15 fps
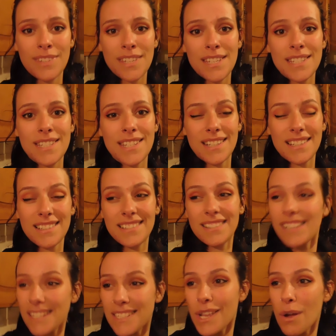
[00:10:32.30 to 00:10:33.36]
So
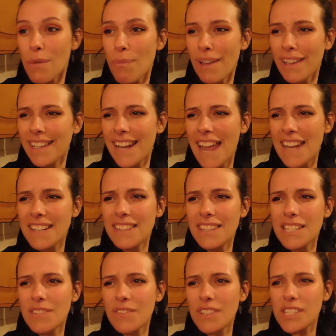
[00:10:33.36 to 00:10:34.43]
let's hope I can edit
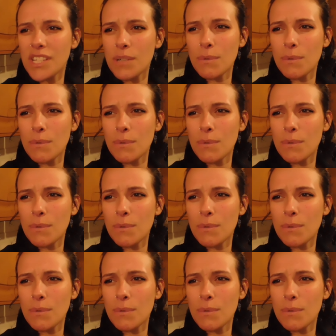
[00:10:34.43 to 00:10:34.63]
this video,